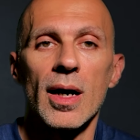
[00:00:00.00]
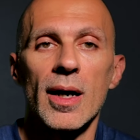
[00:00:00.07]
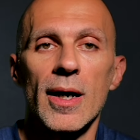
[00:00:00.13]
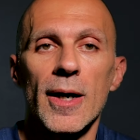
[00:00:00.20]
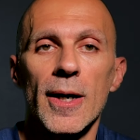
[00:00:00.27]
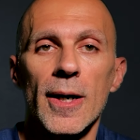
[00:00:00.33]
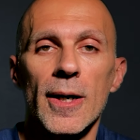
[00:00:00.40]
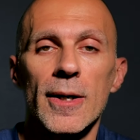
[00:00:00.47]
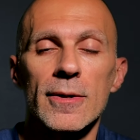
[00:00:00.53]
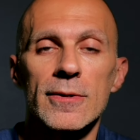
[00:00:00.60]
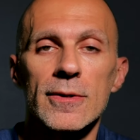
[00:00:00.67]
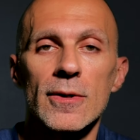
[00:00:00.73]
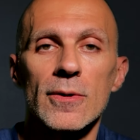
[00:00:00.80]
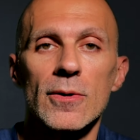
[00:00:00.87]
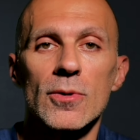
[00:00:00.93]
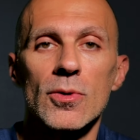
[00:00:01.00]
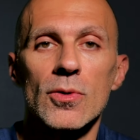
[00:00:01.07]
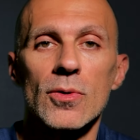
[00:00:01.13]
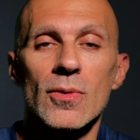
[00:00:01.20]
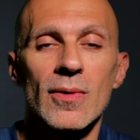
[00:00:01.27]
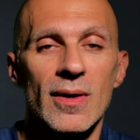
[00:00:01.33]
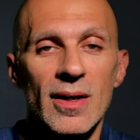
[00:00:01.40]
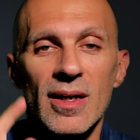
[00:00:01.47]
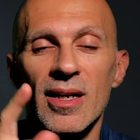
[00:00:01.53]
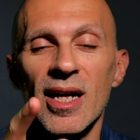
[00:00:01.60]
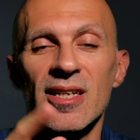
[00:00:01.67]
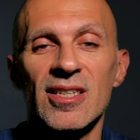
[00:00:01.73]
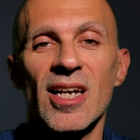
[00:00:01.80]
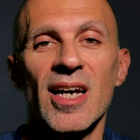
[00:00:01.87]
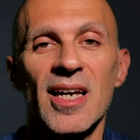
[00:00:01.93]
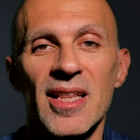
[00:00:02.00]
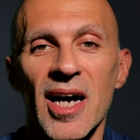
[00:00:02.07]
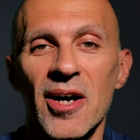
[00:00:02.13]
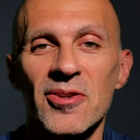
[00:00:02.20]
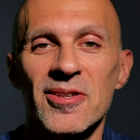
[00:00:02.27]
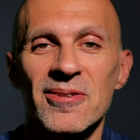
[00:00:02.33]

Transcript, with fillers: So let's check it out.